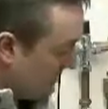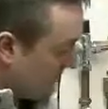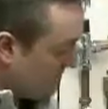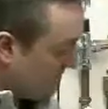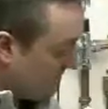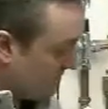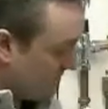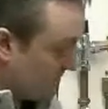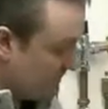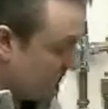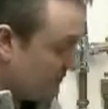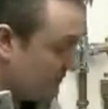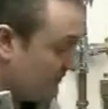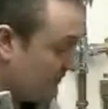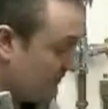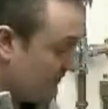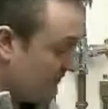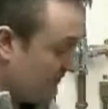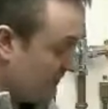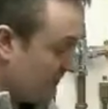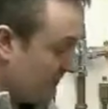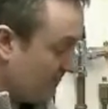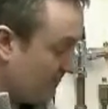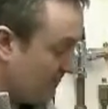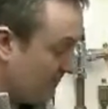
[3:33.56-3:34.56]
and the return
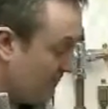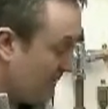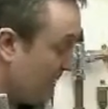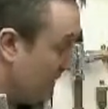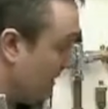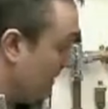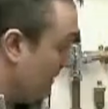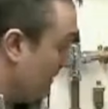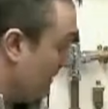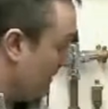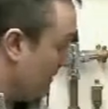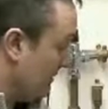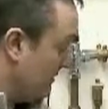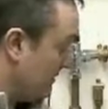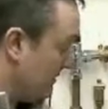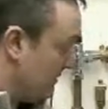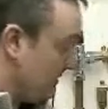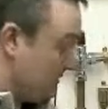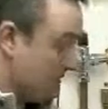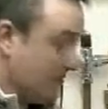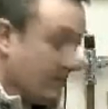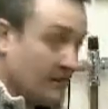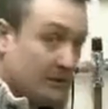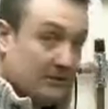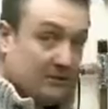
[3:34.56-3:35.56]
for the boiler
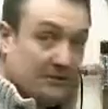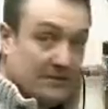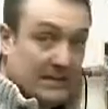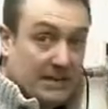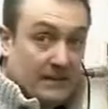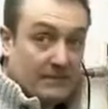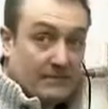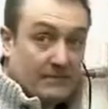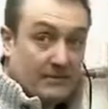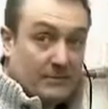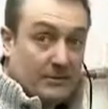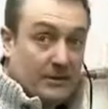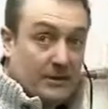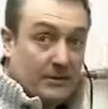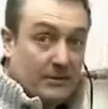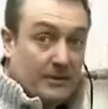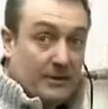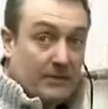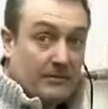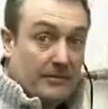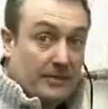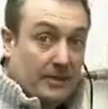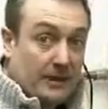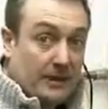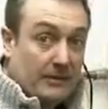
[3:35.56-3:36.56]
goes down from one
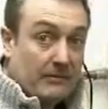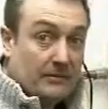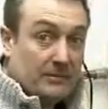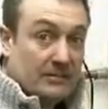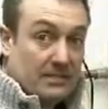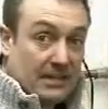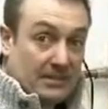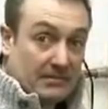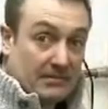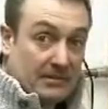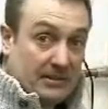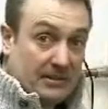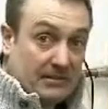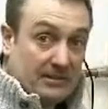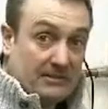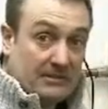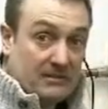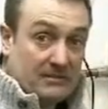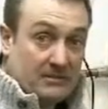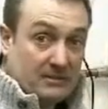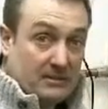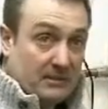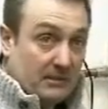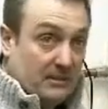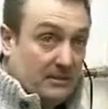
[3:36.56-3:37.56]
of the lower tappings.
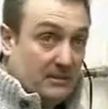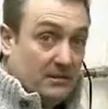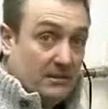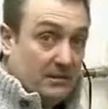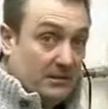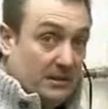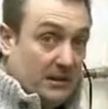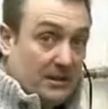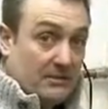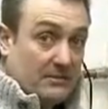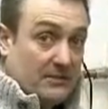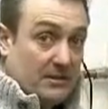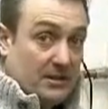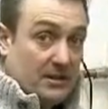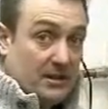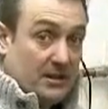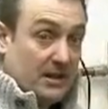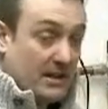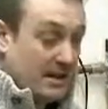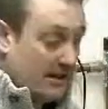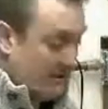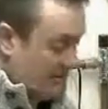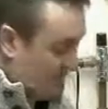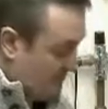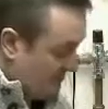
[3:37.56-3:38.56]
Other than
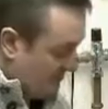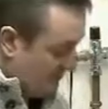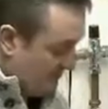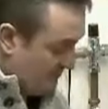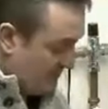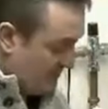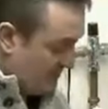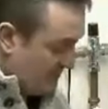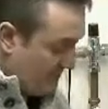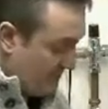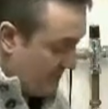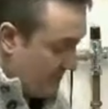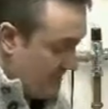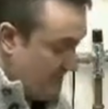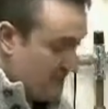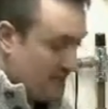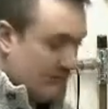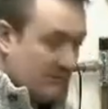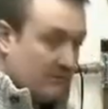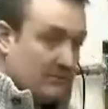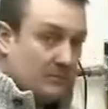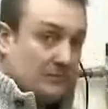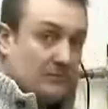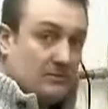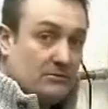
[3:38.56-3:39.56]
that,
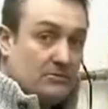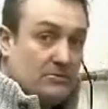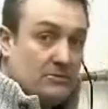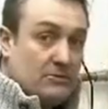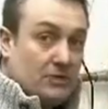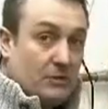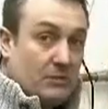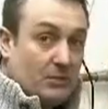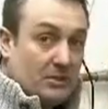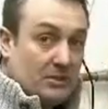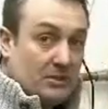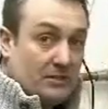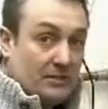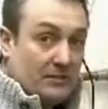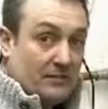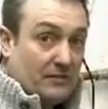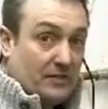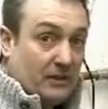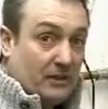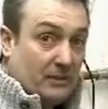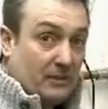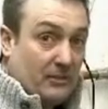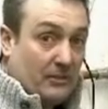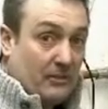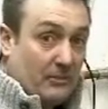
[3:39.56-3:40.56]
top one's a
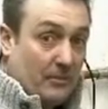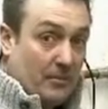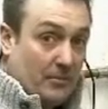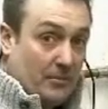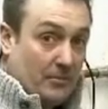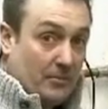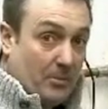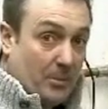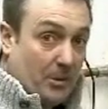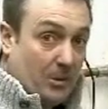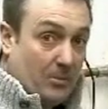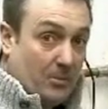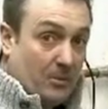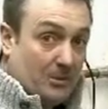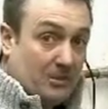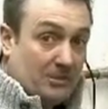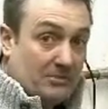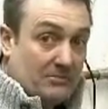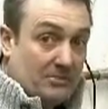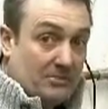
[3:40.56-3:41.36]
flow, bottom one's a